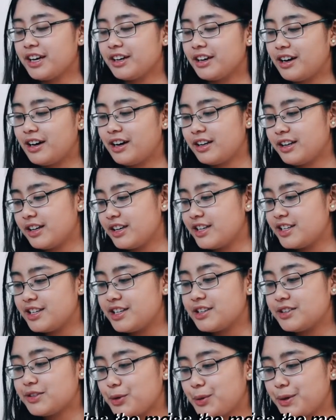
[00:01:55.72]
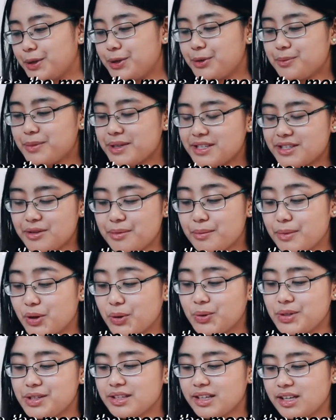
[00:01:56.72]
got is, what do you miss the
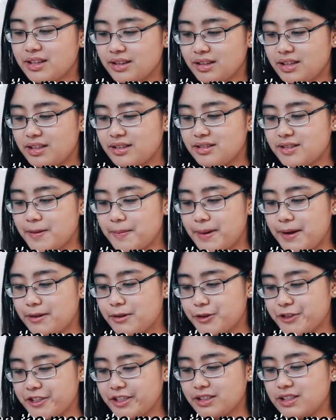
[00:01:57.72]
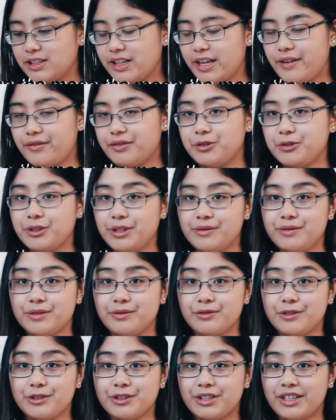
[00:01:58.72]
most and least about Drexel after leaving
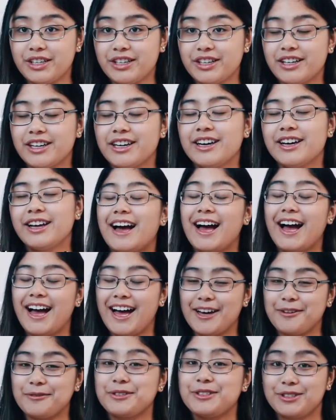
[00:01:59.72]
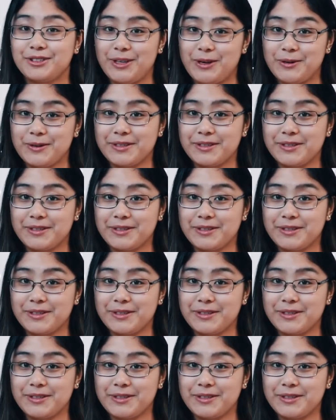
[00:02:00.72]
for the year? I was so